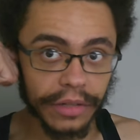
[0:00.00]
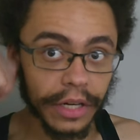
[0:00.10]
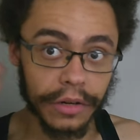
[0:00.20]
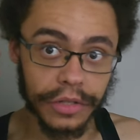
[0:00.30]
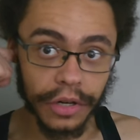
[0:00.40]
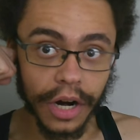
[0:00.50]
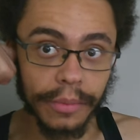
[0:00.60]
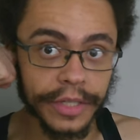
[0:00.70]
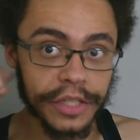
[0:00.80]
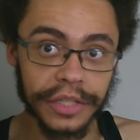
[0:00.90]
her lyrics are
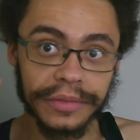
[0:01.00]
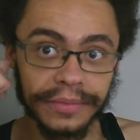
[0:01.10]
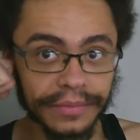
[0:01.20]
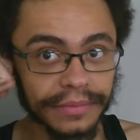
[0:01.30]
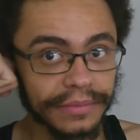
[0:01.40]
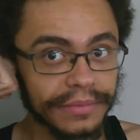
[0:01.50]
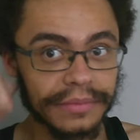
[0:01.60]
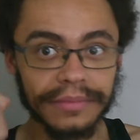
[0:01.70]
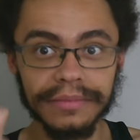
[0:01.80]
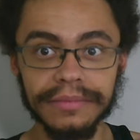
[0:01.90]
garbage.
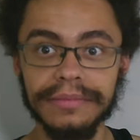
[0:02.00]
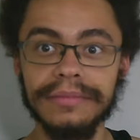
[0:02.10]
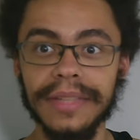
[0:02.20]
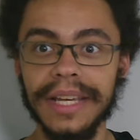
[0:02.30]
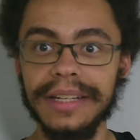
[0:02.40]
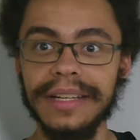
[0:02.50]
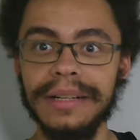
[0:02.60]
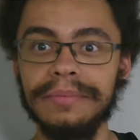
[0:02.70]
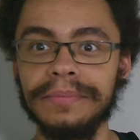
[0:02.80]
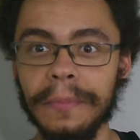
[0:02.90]

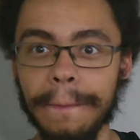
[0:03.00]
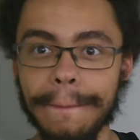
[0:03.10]
And,